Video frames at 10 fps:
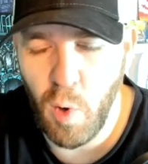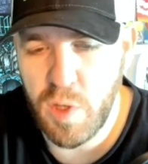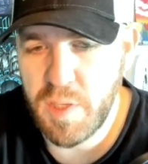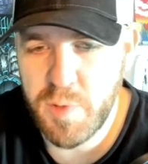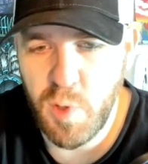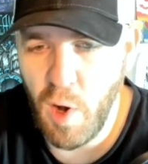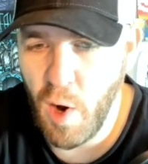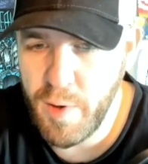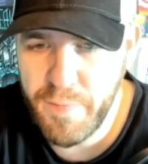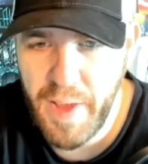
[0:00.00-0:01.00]
or some sort of
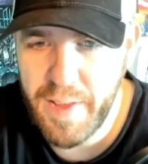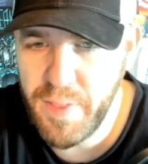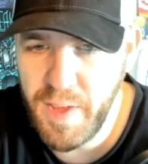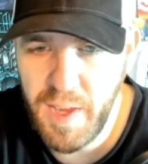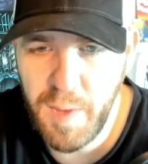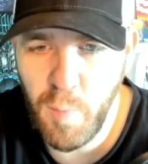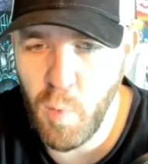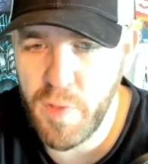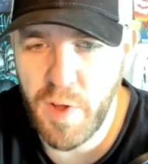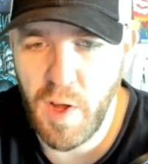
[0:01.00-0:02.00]
artifact theme
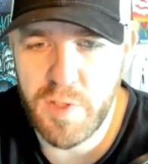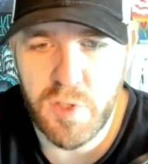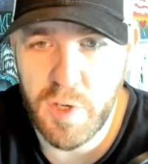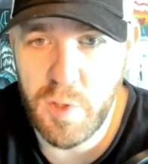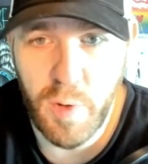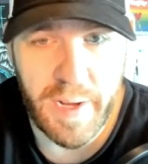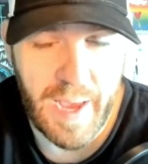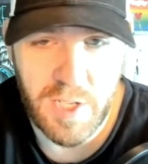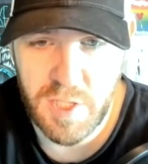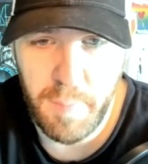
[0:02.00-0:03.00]
where the Construct token
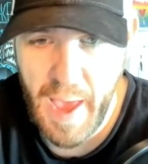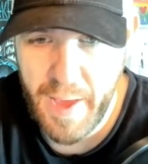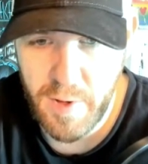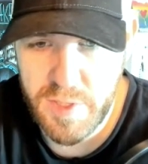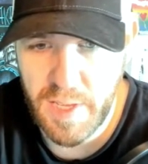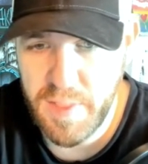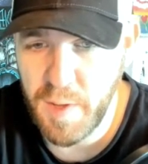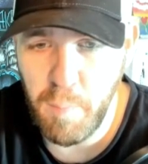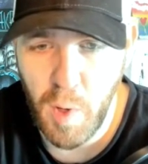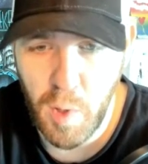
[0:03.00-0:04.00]
actually matters. I
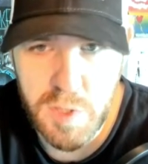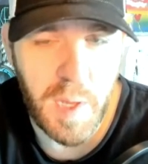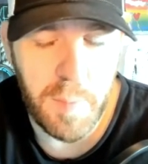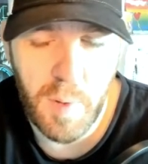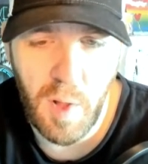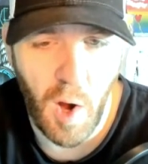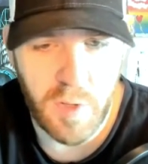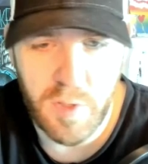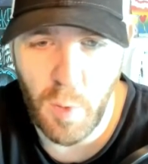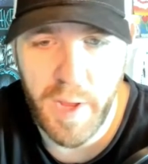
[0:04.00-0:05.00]
think most people
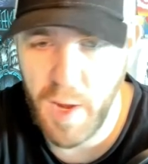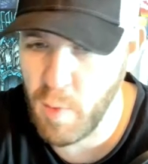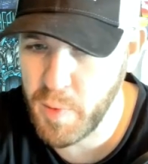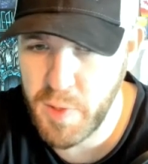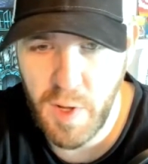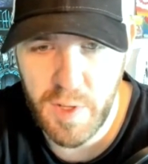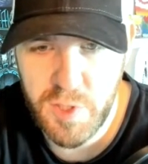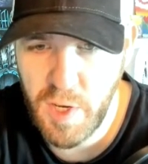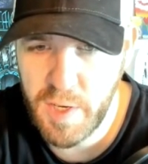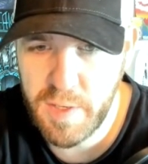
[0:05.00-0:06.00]
don't care about the
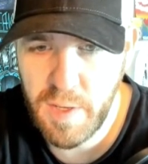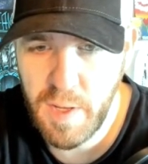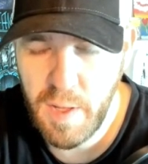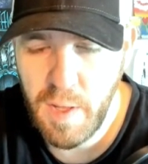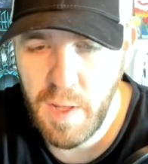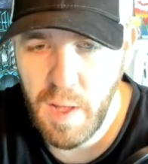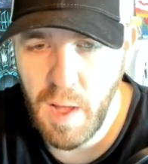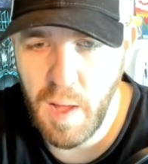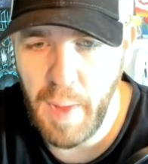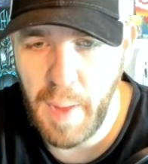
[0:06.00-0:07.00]
Construct.
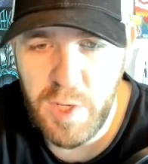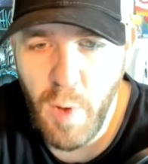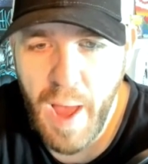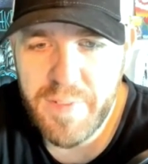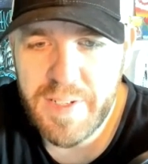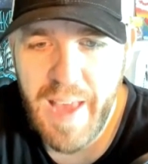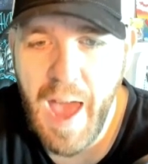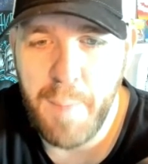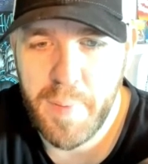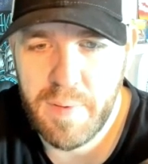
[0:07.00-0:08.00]
I mean, you have to
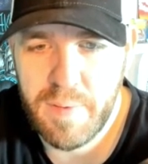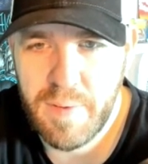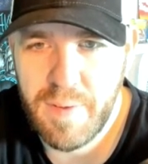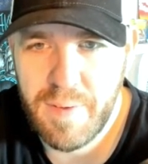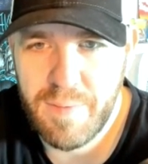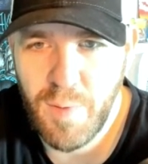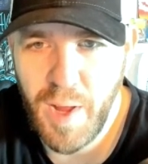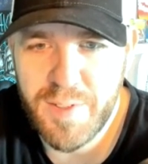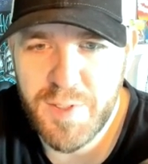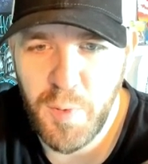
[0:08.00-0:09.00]
tap,
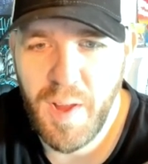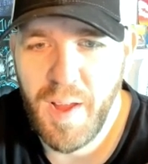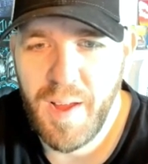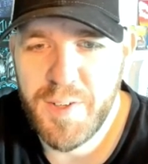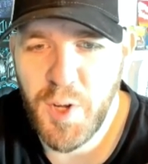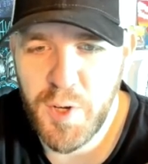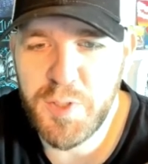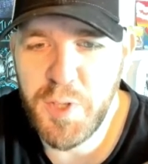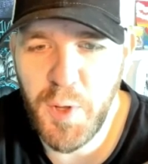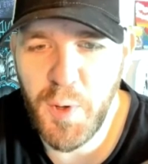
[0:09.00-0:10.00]
right? So
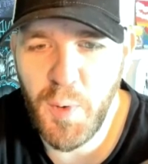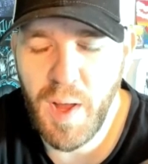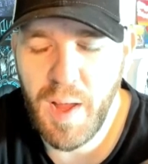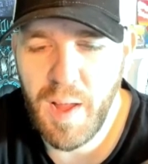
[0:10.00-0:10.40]
turn 2,